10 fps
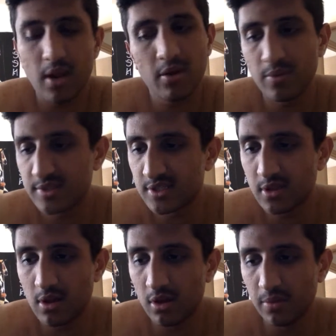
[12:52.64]
know what it's
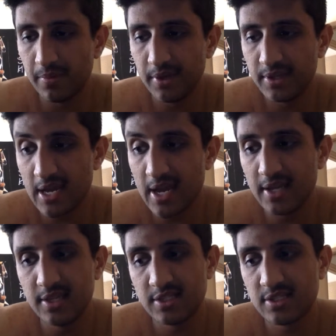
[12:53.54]
called, but yeah,
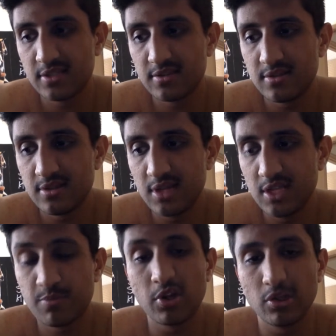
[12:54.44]
it's
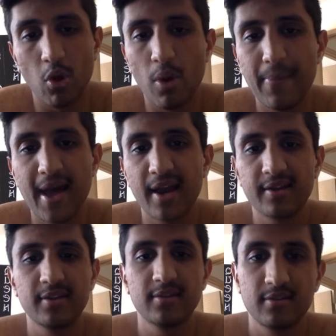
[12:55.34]
pretty low
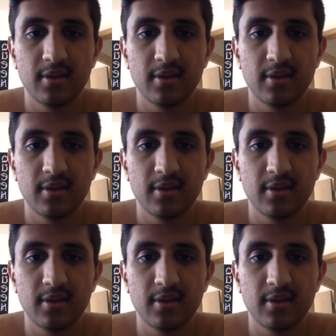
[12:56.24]
impact.